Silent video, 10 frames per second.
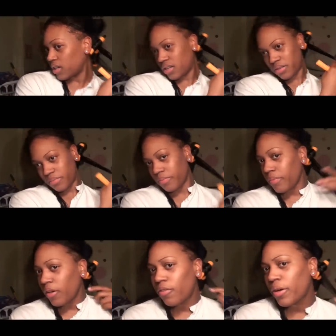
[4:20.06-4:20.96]
Um,
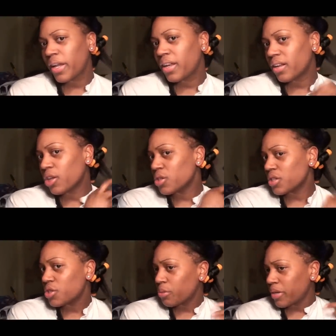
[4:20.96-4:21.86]
avoid
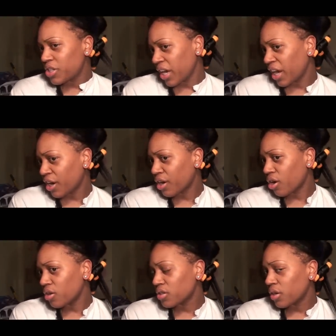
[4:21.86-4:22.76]
using too much hair
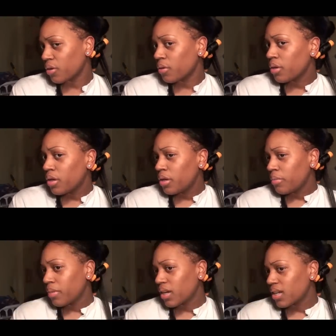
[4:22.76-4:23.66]
also,
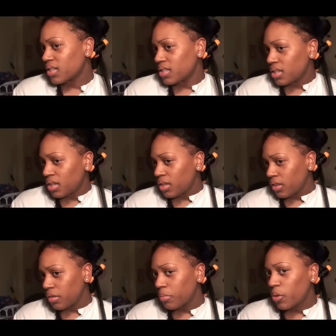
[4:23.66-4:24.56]
because
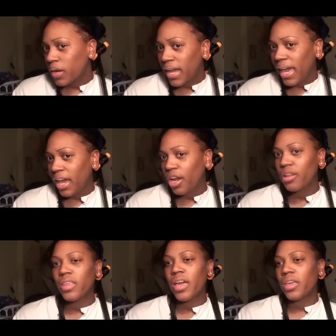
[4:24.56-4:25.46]
the more
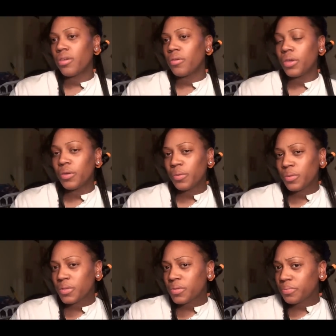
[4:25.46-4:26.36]
hair that you
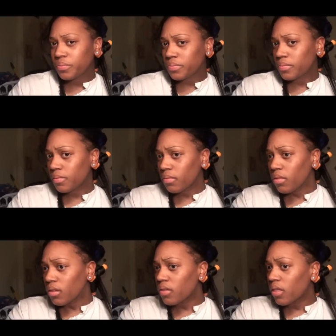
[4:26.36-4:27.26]
use,
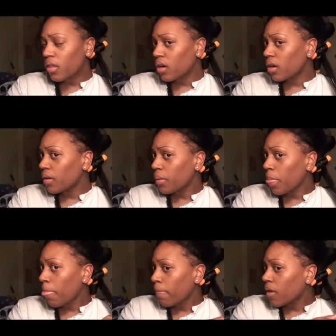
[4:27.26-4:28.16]
the
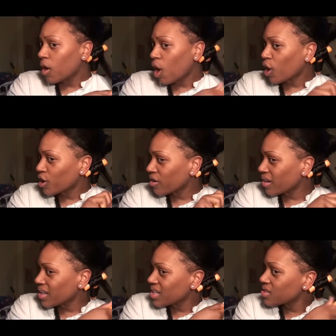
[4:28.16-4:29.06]
harder
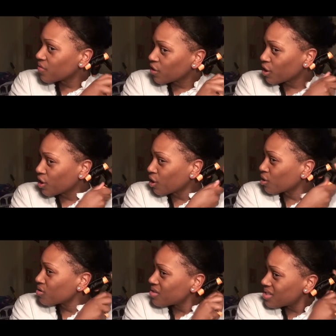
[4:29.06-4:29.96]
it is for the
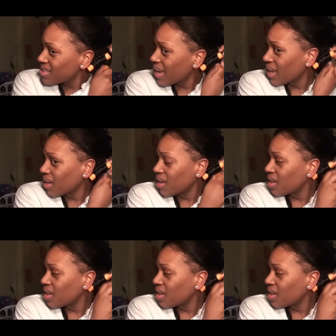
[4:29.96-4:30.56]
curls to take.